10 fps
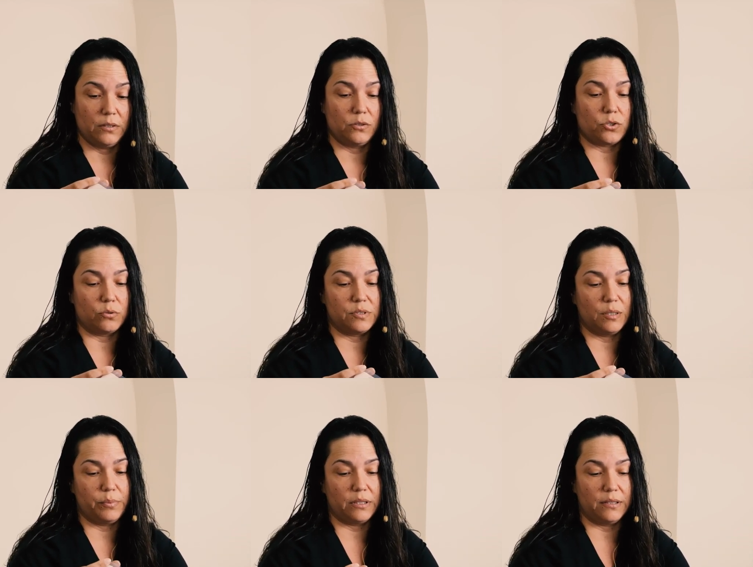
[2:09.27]
So
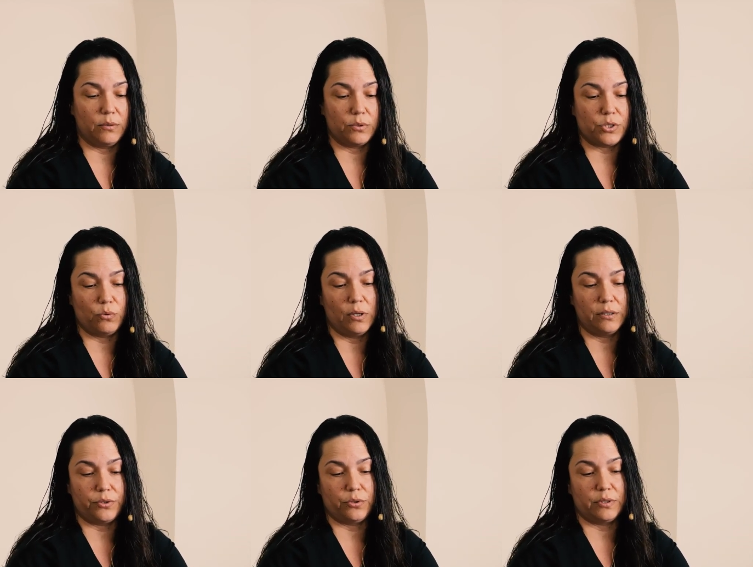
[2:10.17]
typically what you want
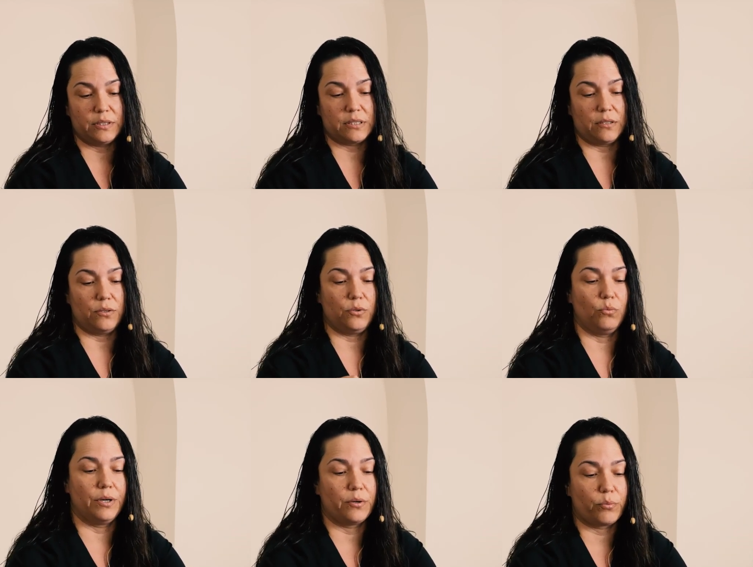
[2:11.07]
to do is you
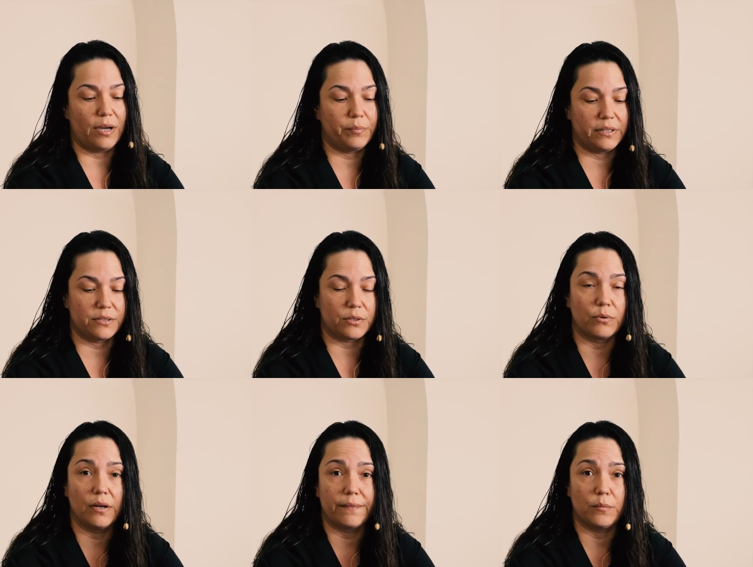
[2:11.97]
want to wrap this
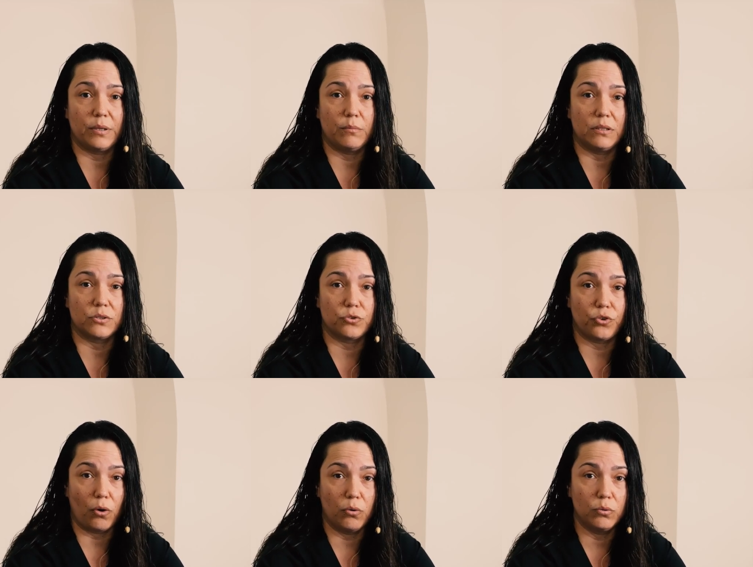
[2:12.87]
around the baby's
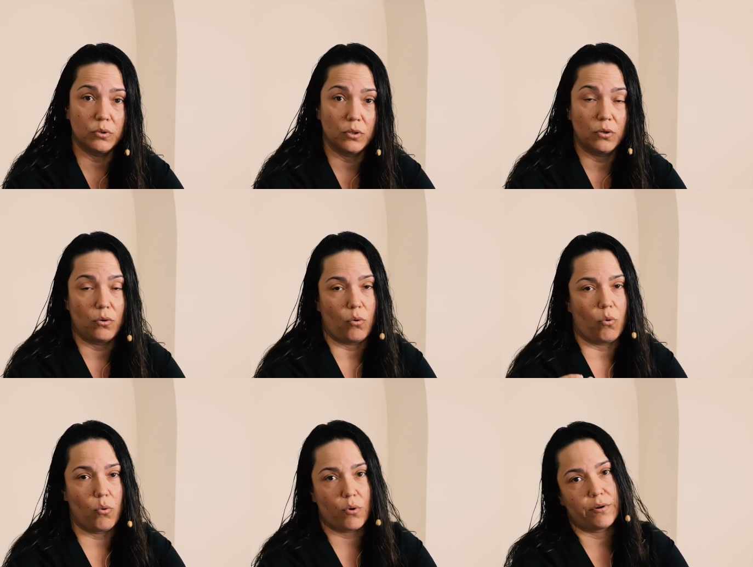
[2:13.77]
toe,
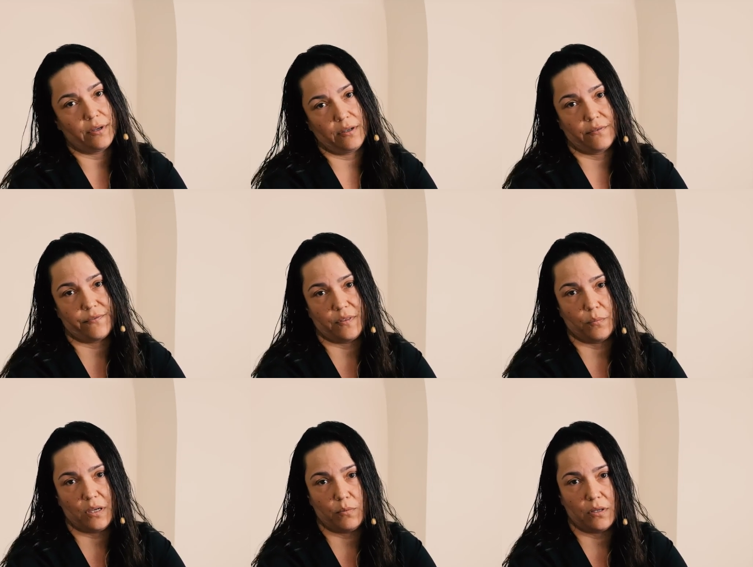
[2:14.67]
or if the
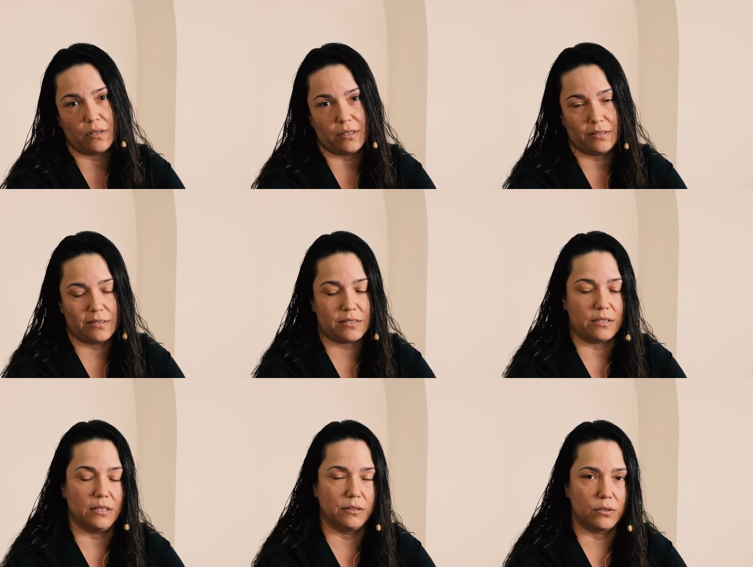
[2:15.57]
baby is
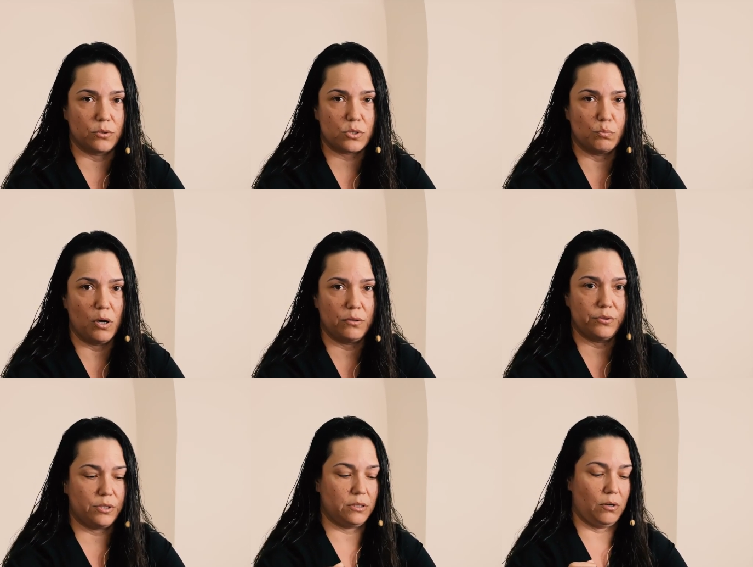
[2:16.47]
a little smaller,
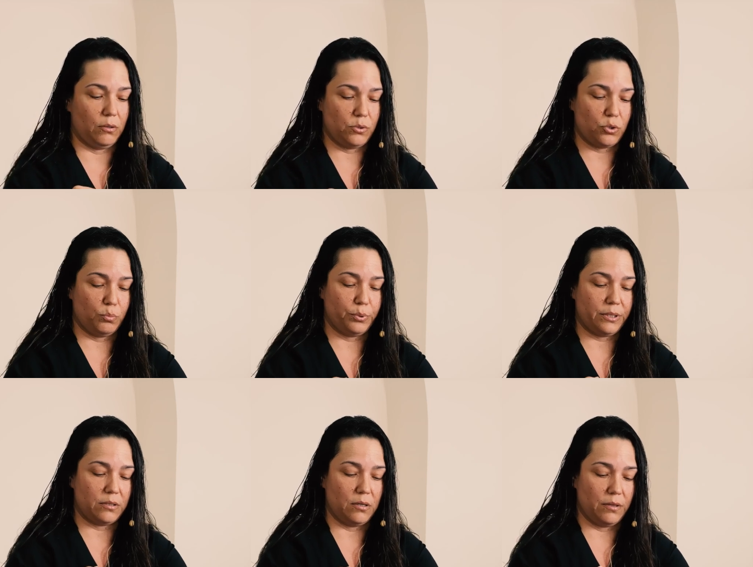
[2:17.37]
you can also put
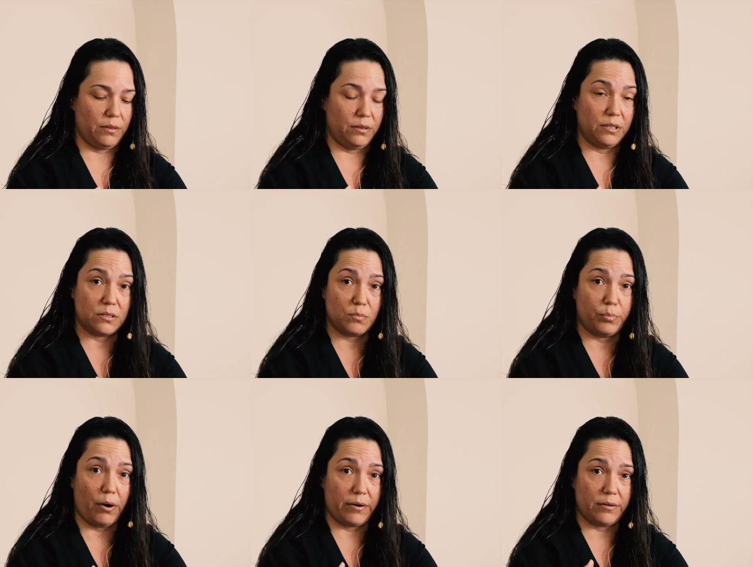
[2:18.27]
it on this
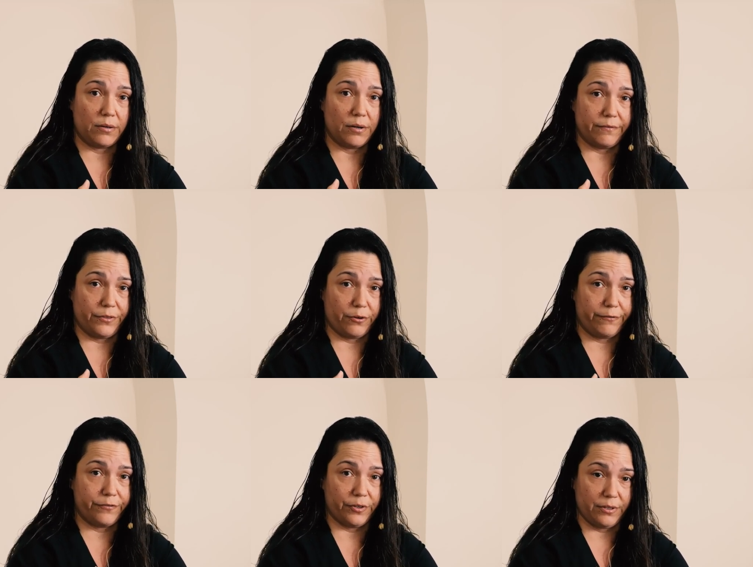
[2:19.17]
part of their
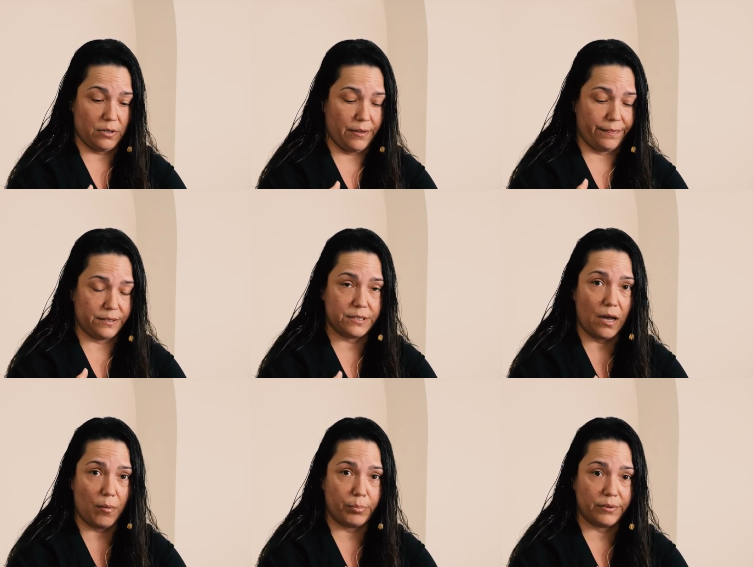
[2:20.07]
foot on the
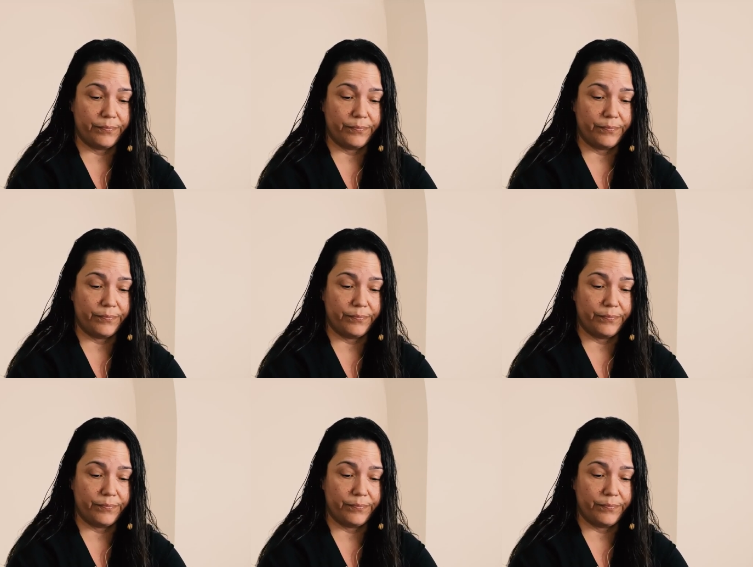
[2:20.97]
top.